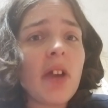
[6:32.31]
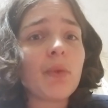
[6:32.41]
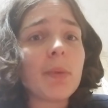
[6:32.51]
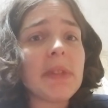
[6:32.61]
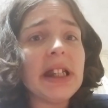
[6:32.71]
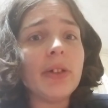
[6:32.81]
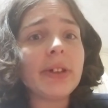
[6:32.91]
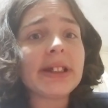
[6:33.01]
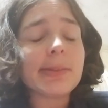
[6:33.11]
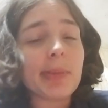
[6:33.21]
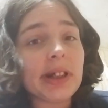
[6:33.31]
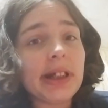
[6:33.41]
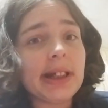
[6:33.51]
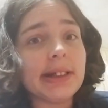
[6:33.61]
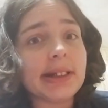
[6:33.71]
from my own
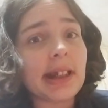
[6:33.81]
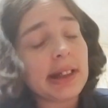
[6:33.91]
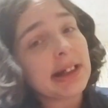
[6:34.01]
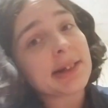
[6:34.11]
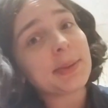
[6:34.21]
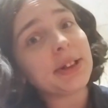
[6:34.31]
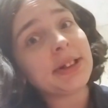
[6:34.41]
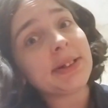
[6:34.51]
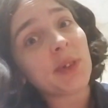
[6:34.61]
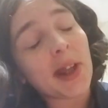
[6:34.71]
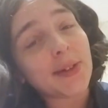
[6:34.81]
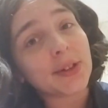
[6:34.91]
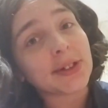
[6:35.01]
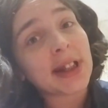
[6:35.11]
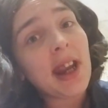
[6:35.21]
experience and the experience of
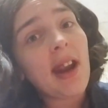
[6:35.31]
others,